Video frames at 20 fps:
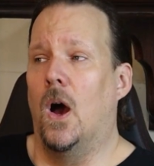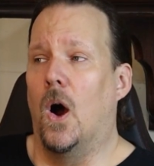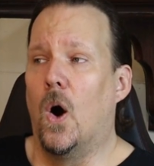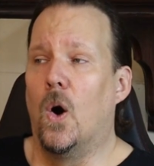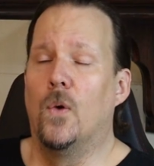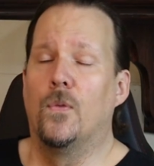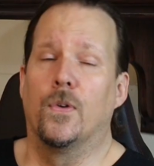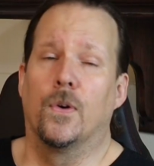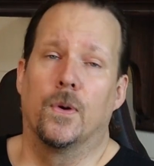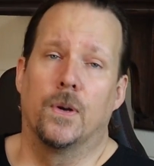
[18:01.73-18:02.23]

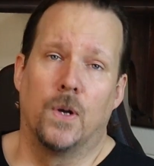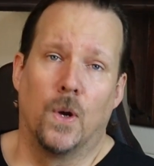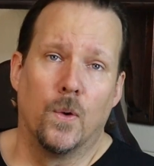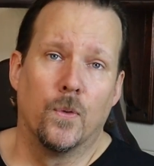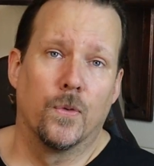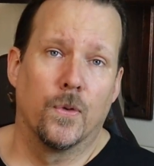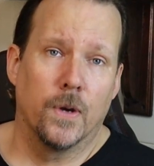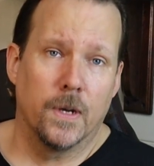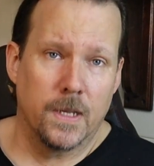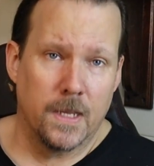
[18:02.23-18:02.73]
Over and
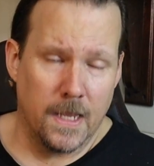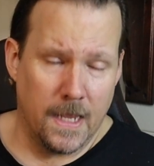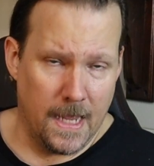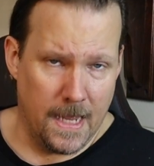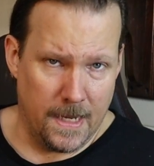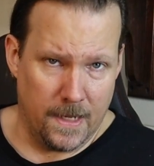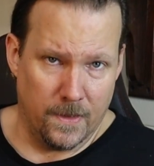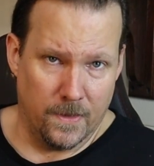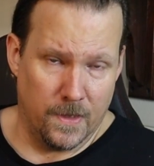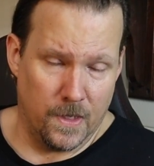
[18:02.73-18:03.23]
over
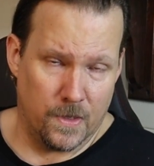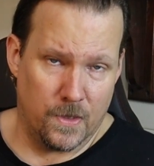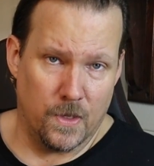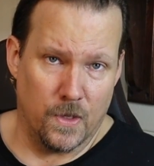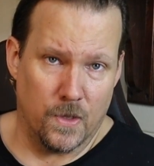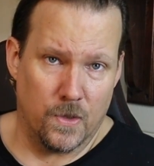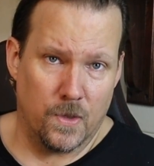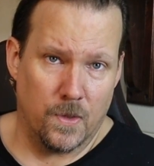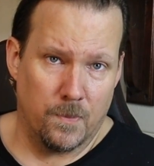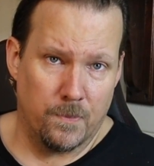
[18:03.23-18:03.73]
again, this
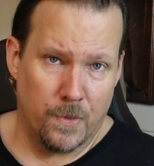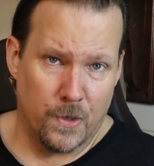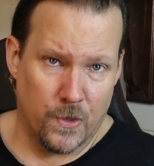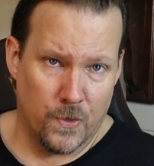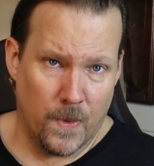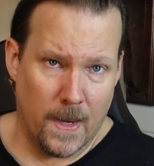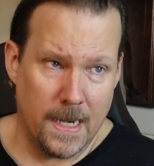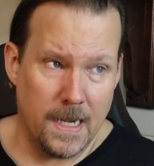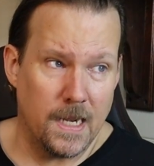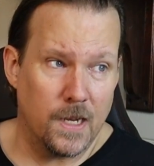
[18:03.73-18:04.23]
is
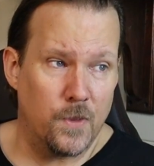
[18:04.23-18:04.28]
portrayed,